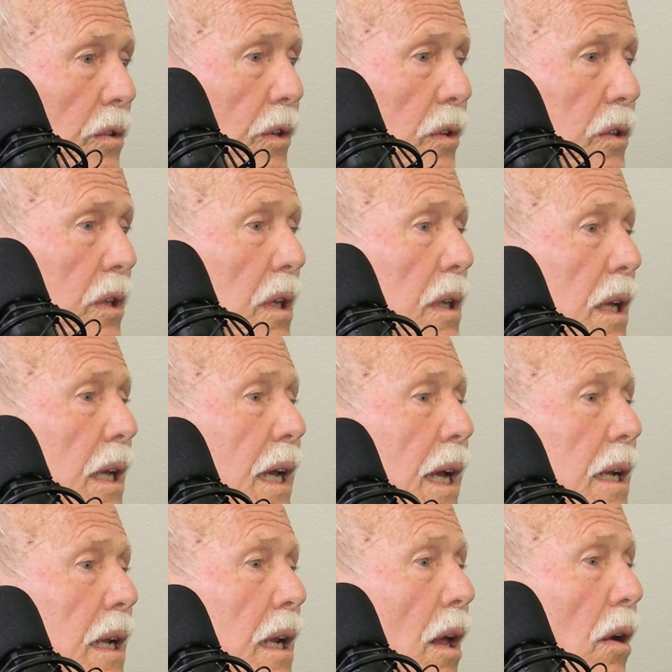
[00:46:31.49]
Just
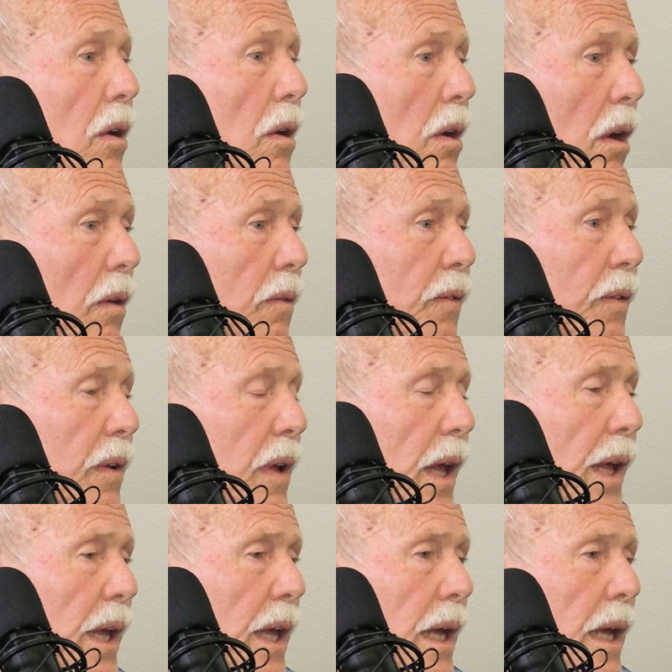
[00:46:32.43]
get off.
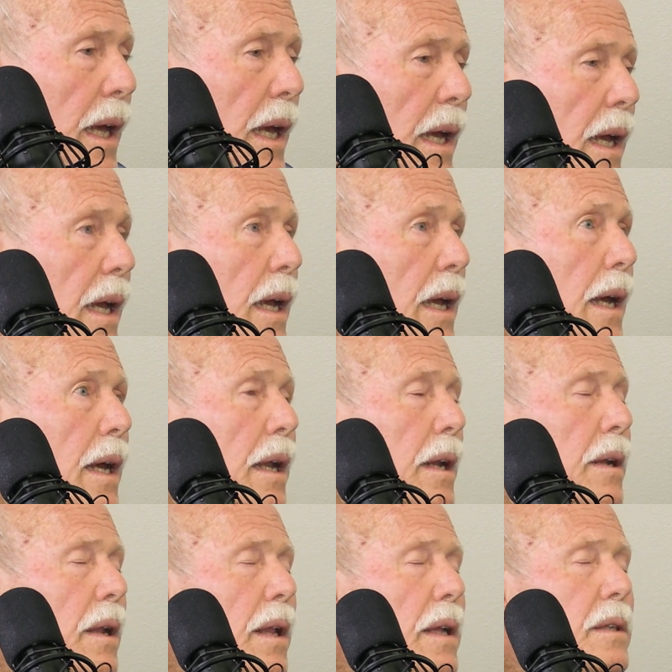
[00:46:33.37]

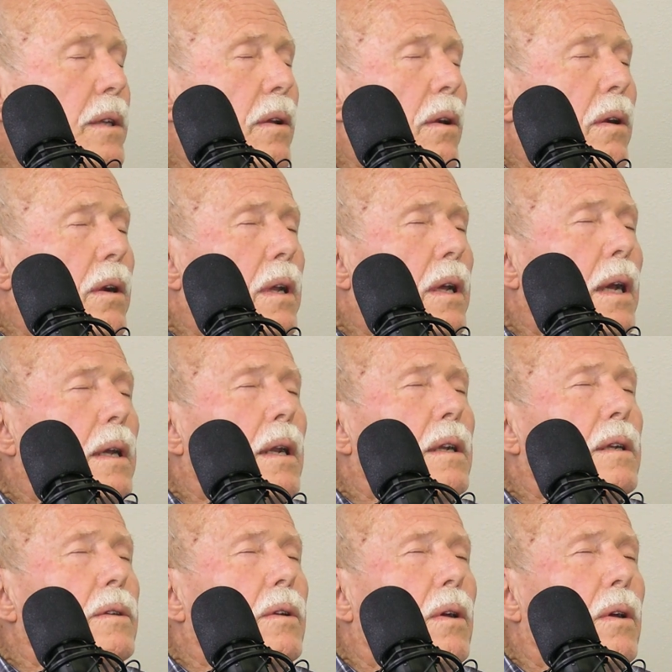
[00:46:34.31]
And they started
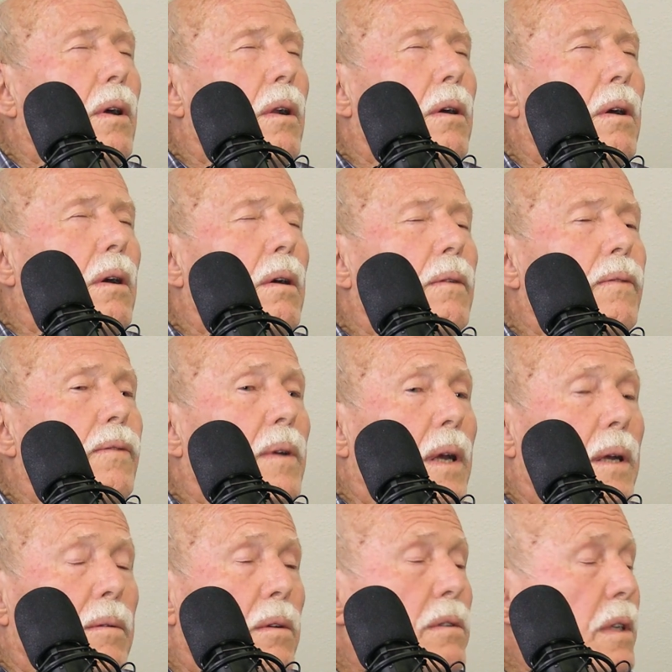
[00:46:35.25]
kicking us all off.
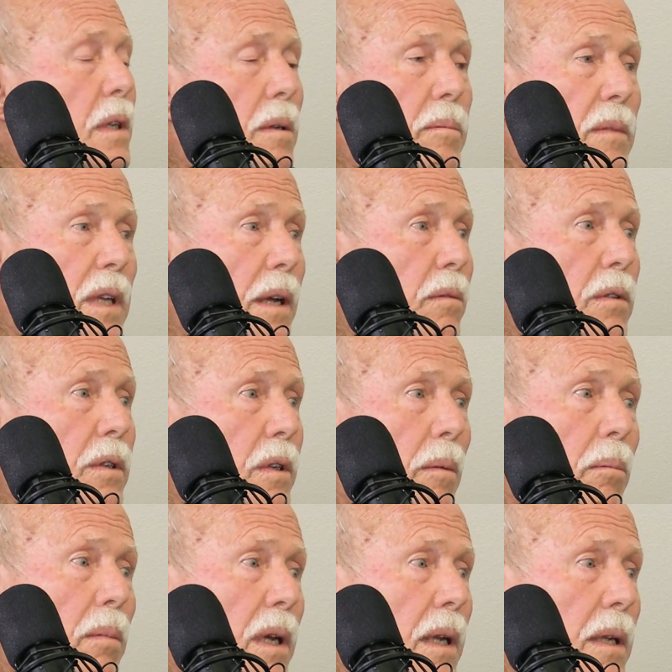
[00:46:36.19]
It was
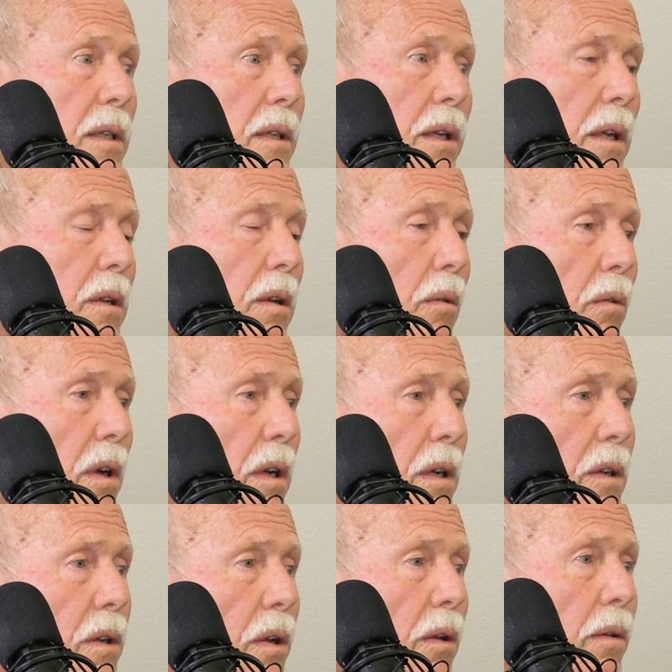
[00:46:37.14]
a mean
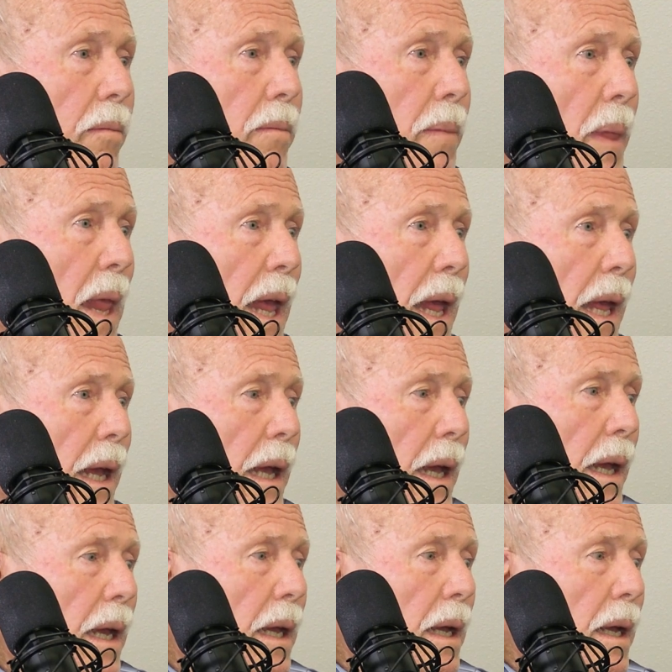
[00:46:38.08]
situation.
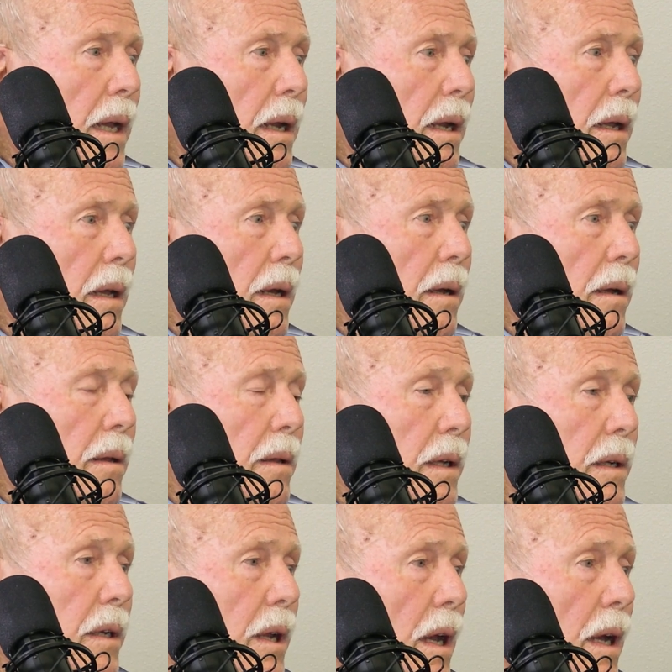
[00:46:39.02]
And
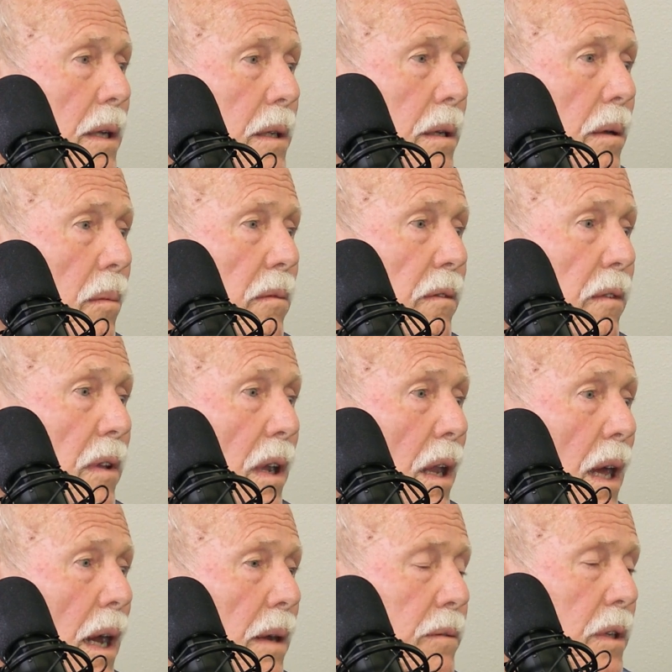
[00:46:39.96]
they shot some of the
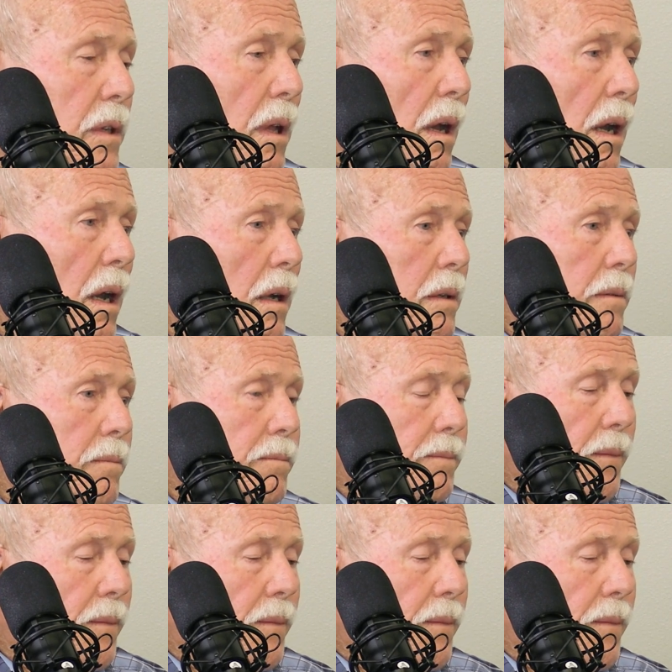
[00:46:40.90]
livestock.